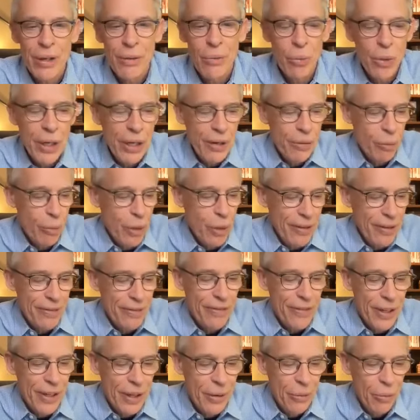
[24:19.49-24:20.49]
we,
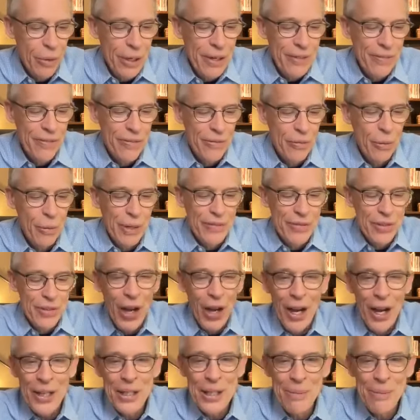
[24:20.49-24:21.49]
we've, we've, we've
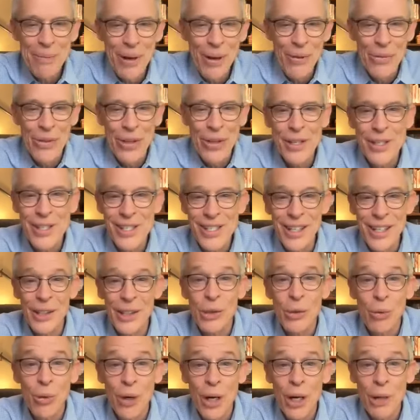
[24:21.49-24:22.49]
talked about this
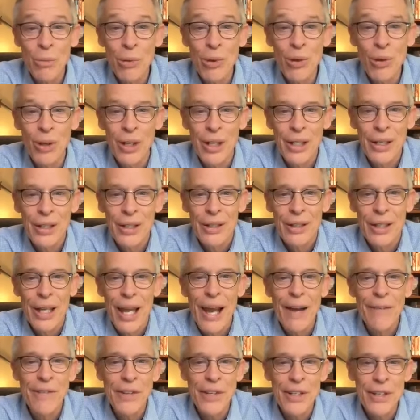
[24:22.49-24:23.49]
incredible
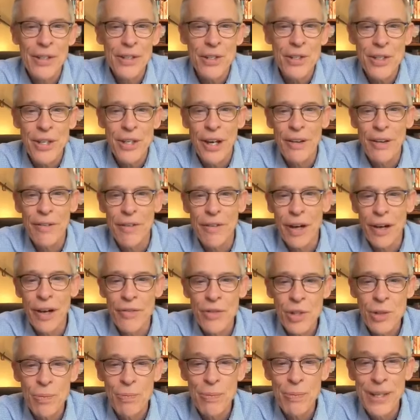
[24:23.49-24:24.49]
evidence of,
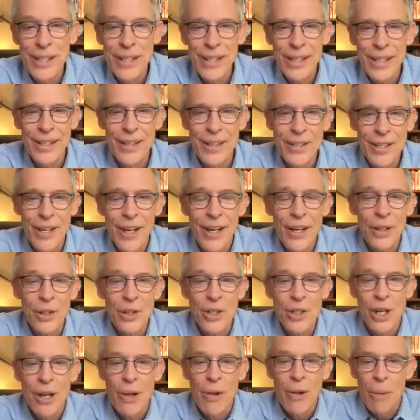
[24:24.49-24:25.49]
of speaking in tongues,